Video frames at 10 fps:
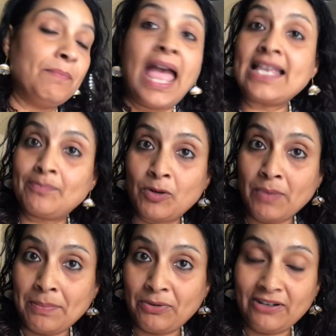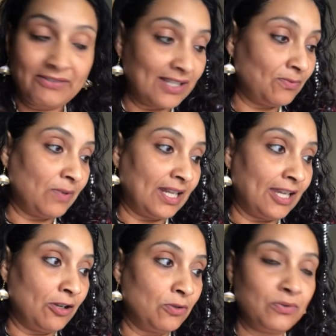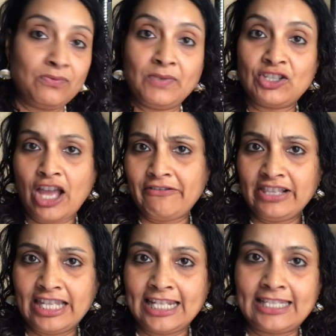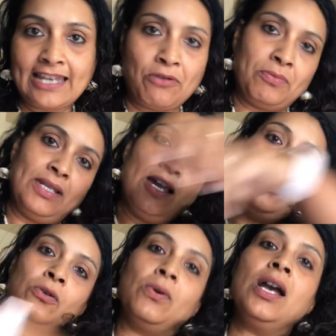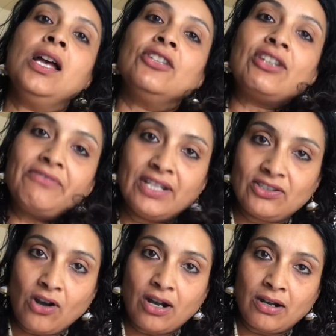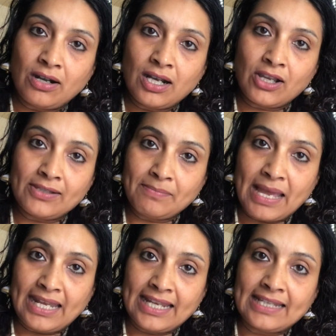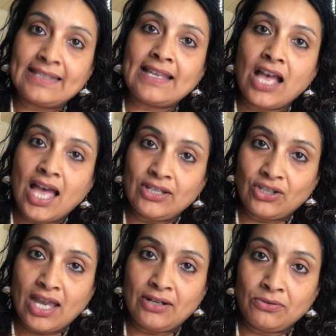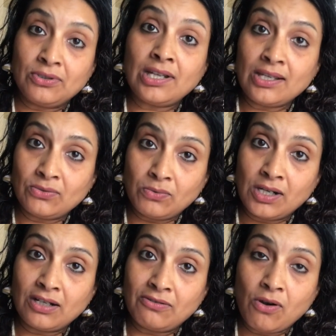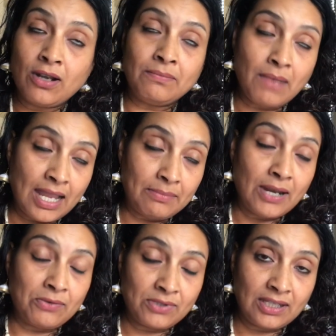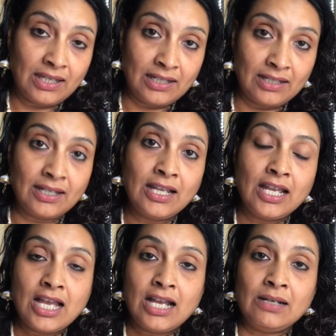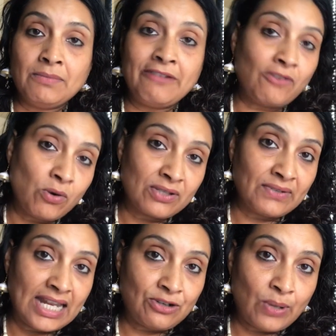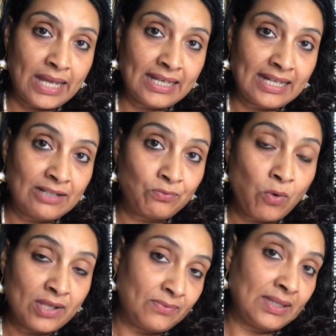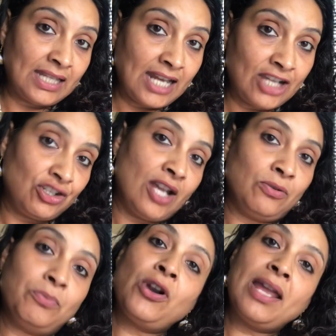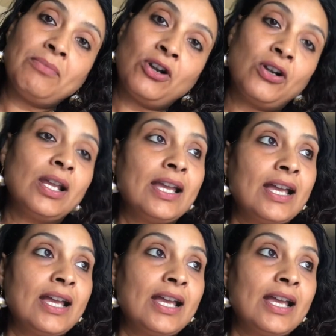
As per my previous videos, which I will link down below, Jeffree Star Cosmetics eyeshadow does work on my brown skin. Of course, when I tried it, it was with an eyeshadow primer.